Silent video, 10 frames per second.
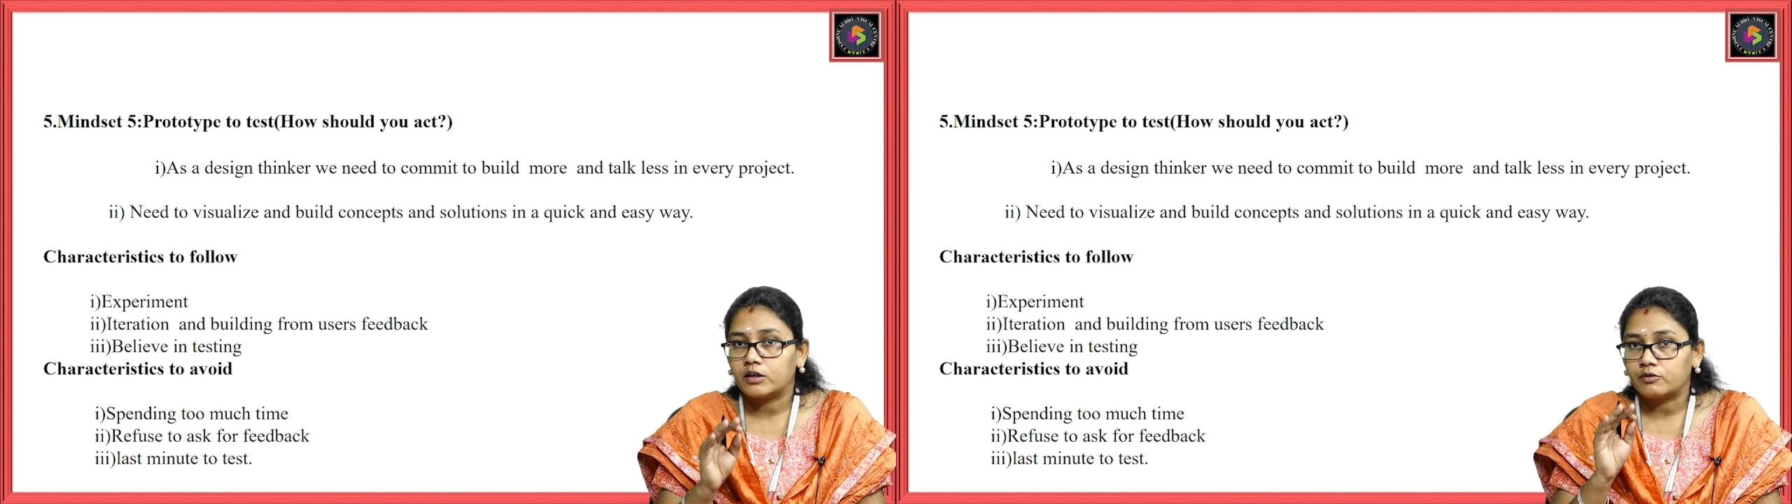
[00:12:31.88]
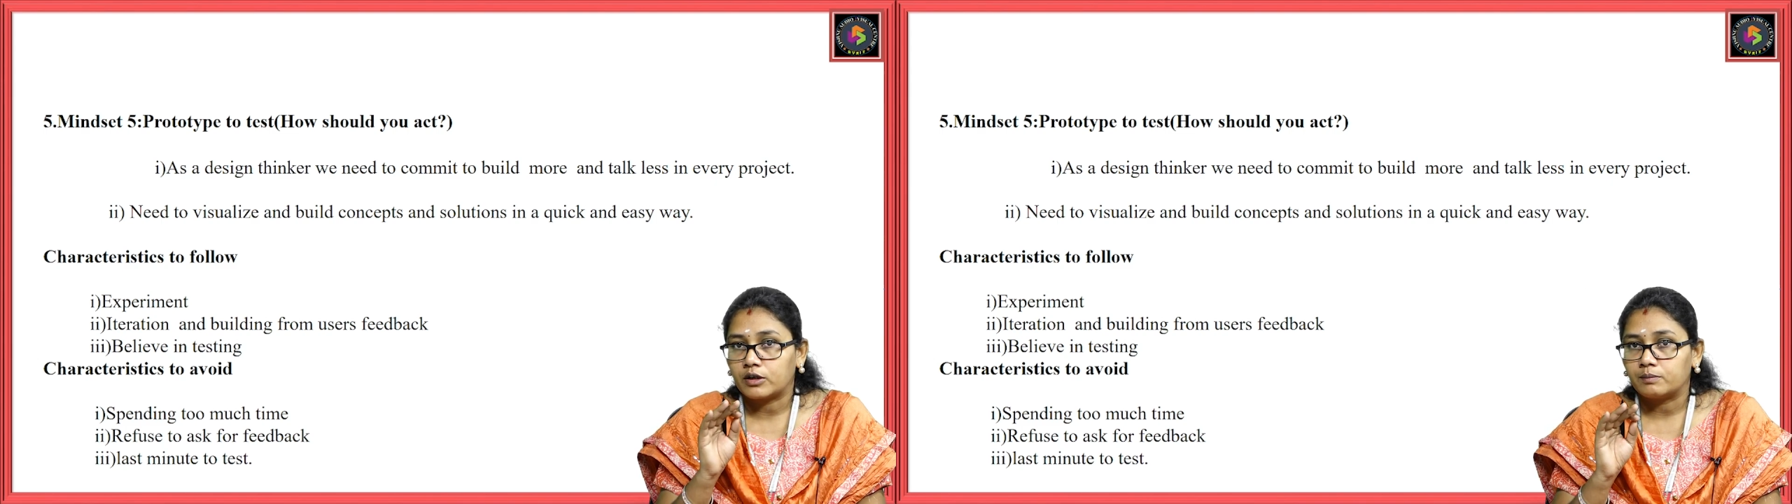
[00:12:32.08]

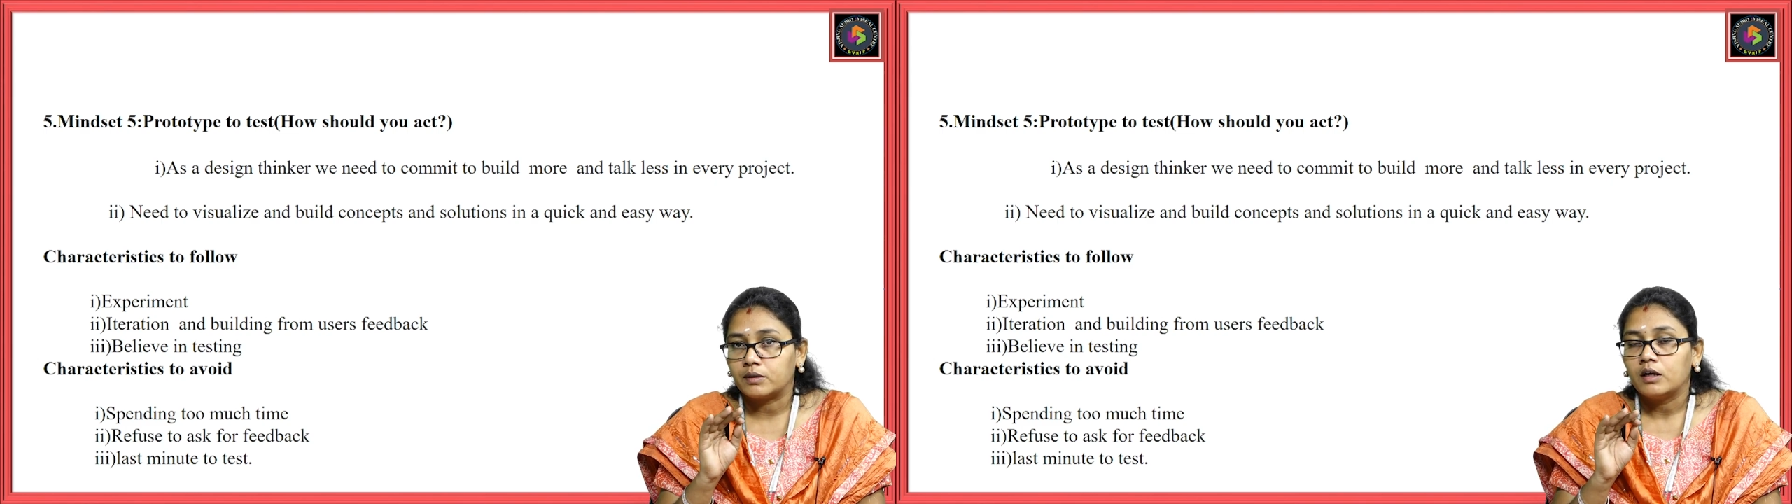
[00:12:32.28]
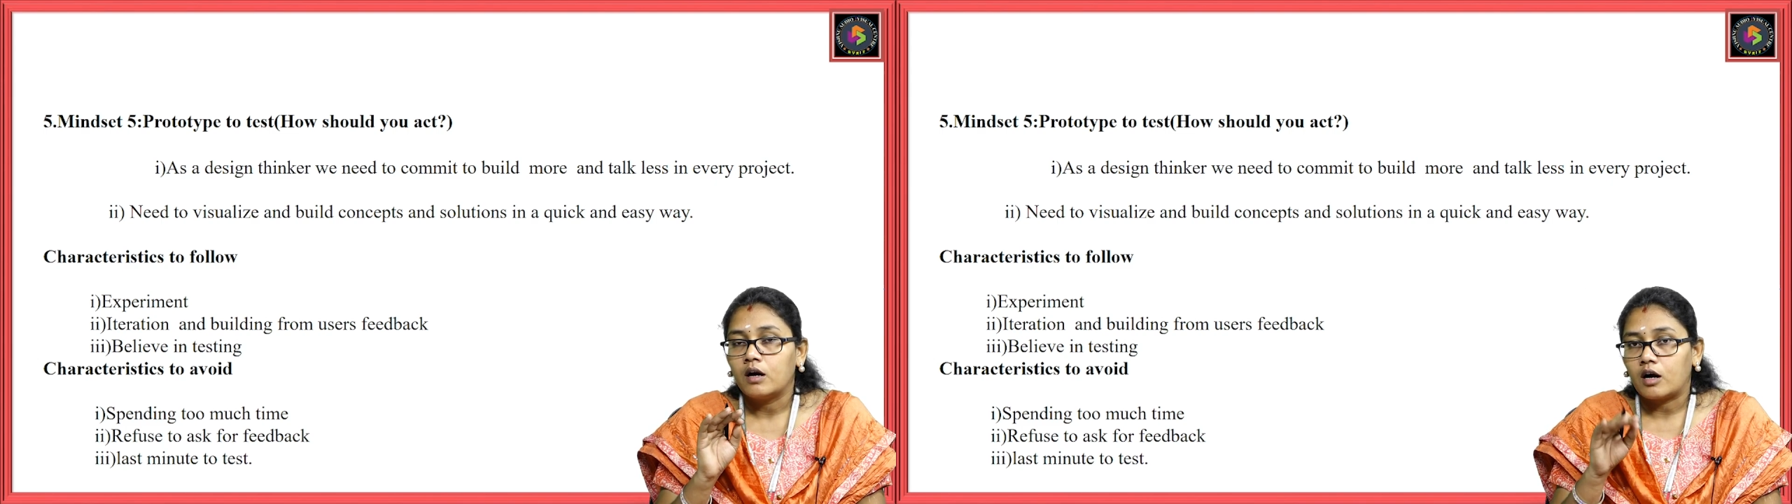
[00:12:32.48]
from
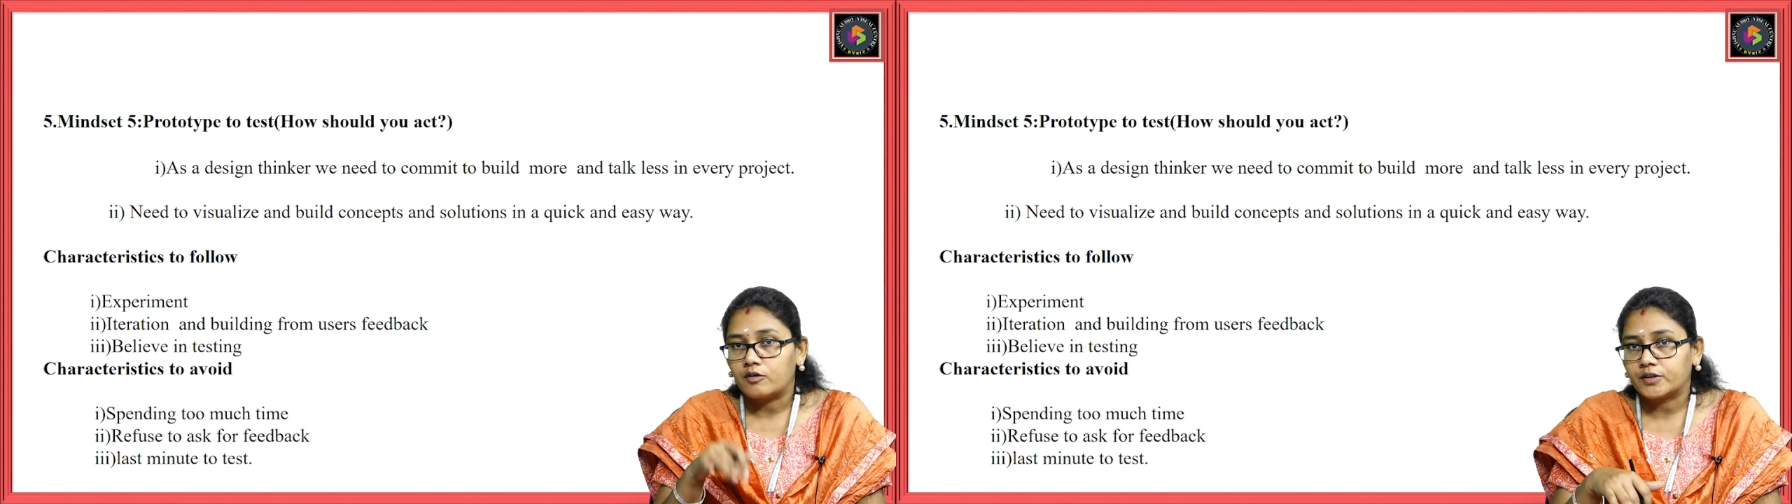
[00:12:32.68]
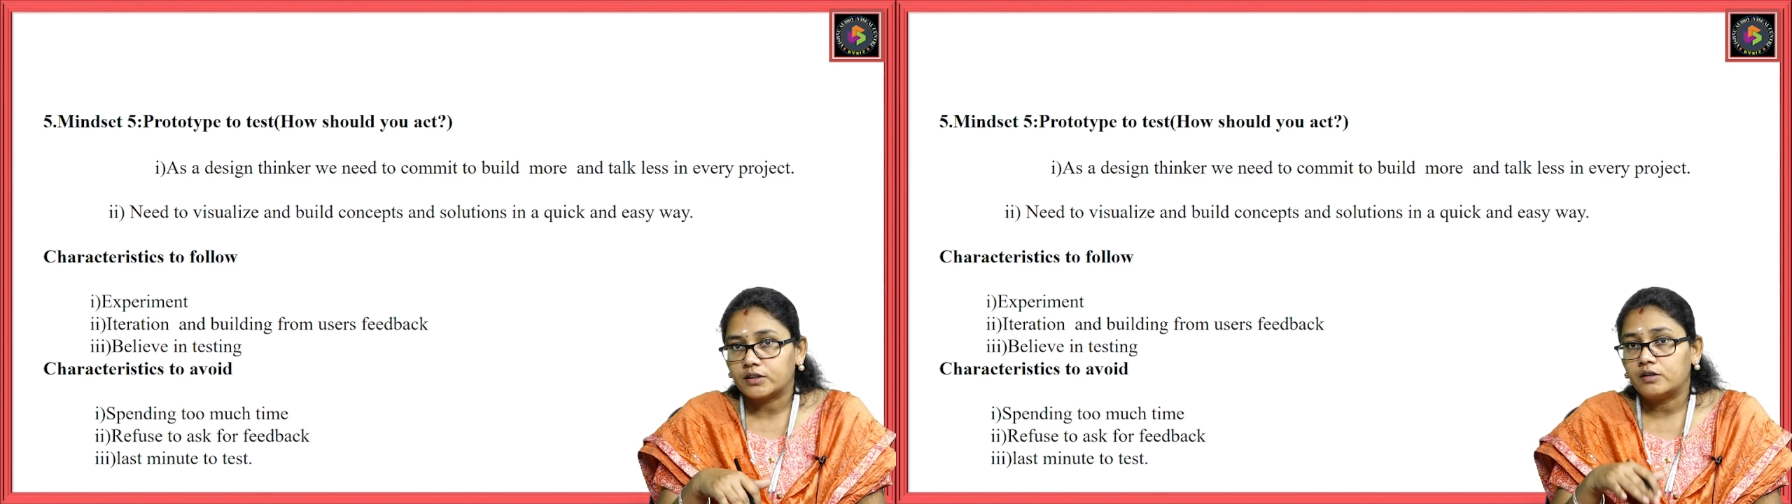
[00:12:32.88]

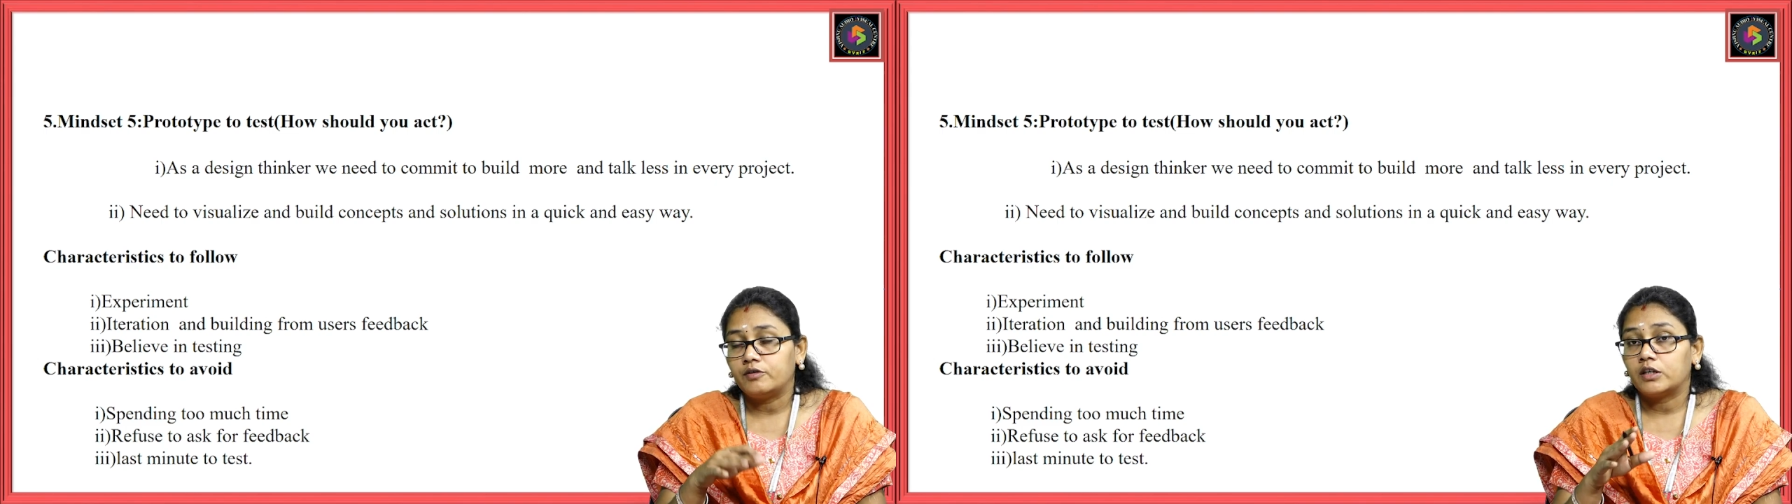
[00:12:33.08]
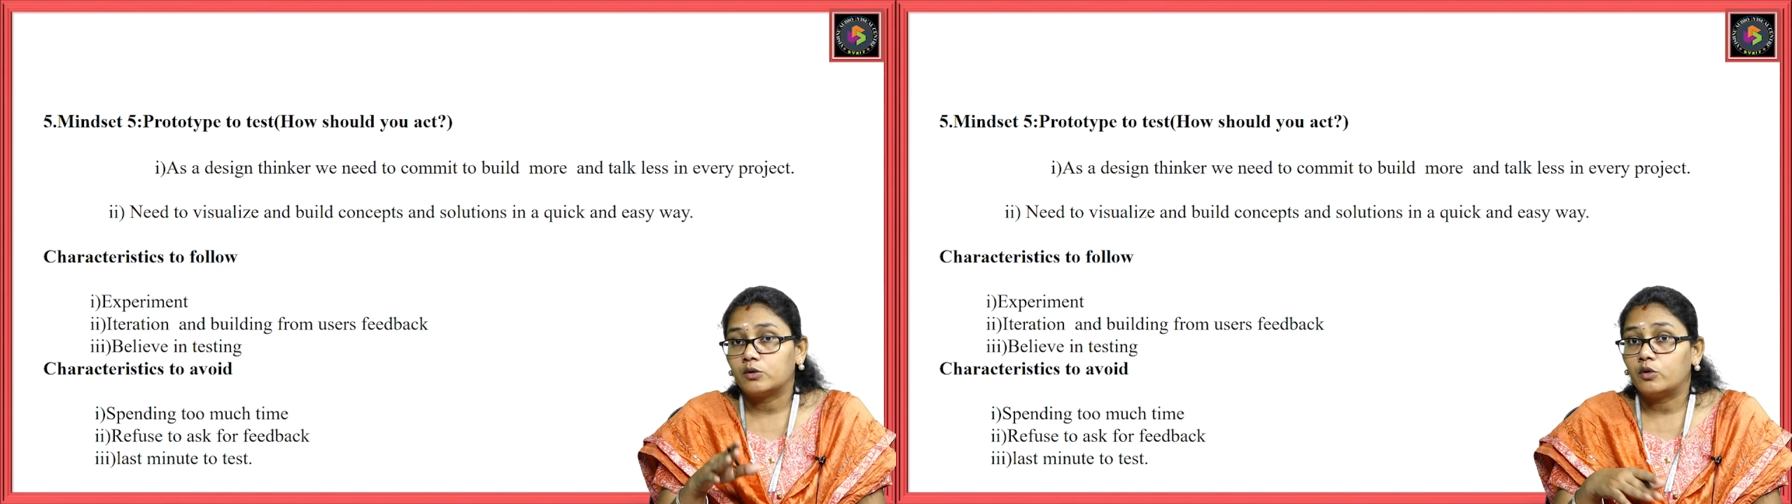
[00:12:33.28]
after that
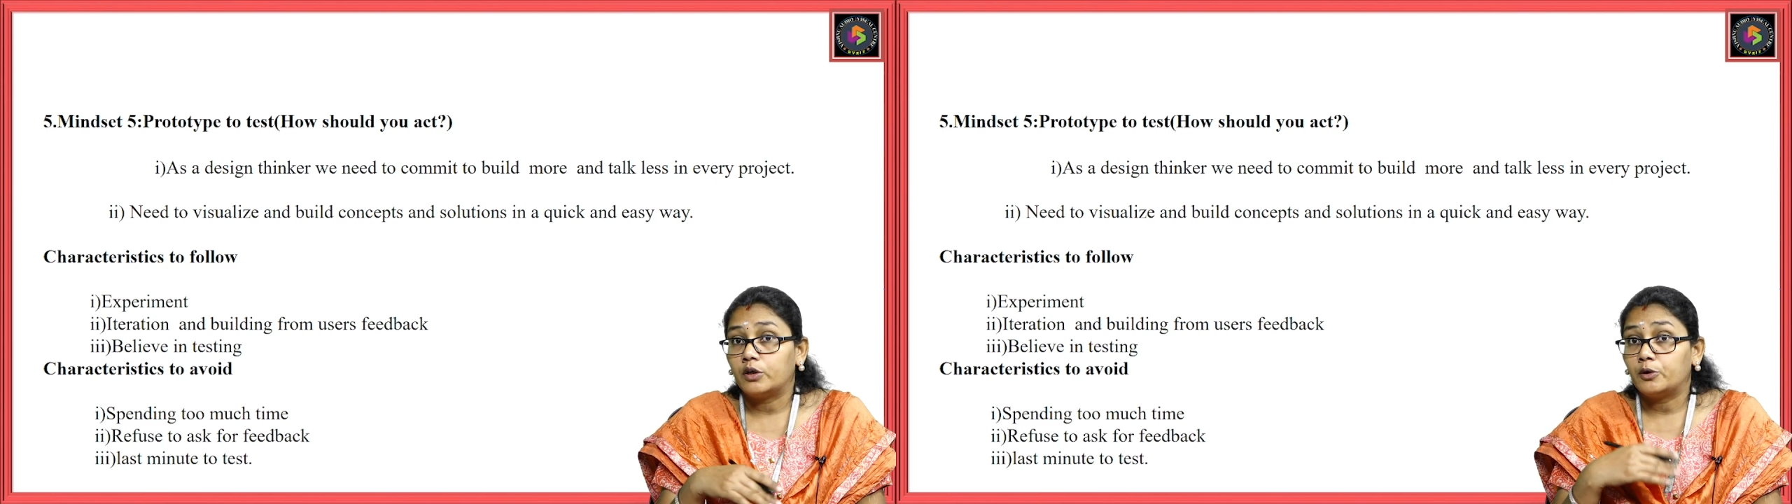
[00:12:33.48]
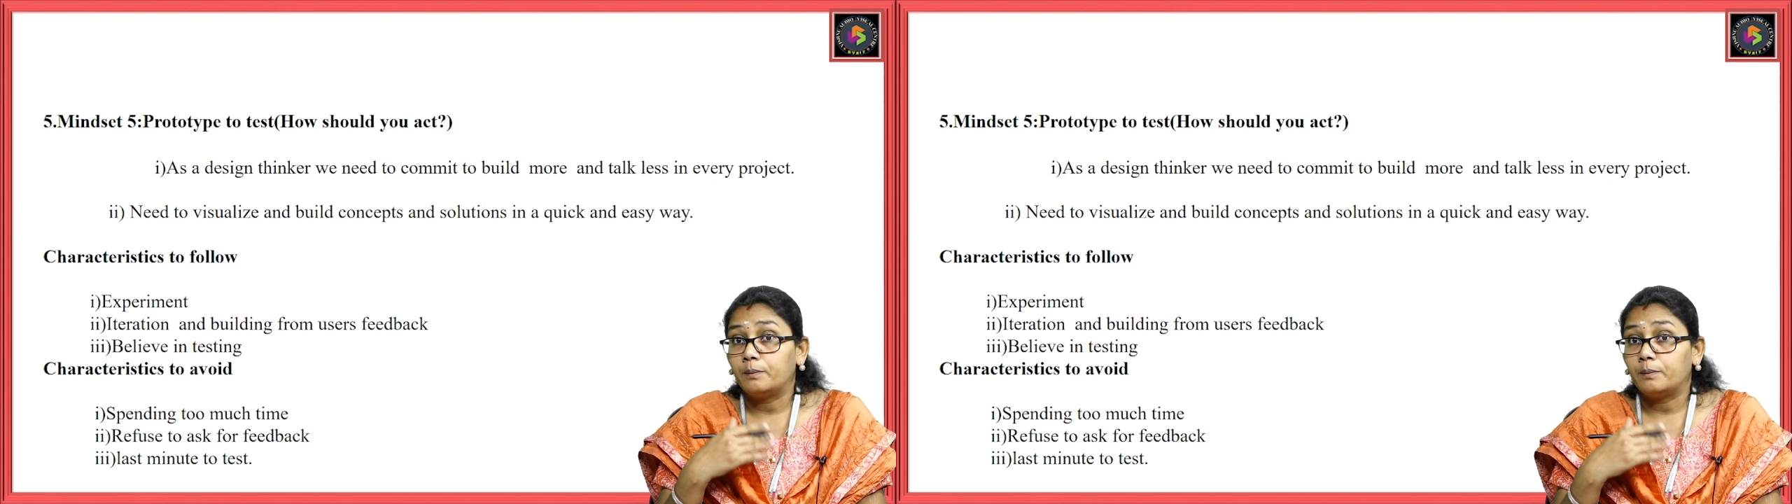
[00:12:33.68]
we are going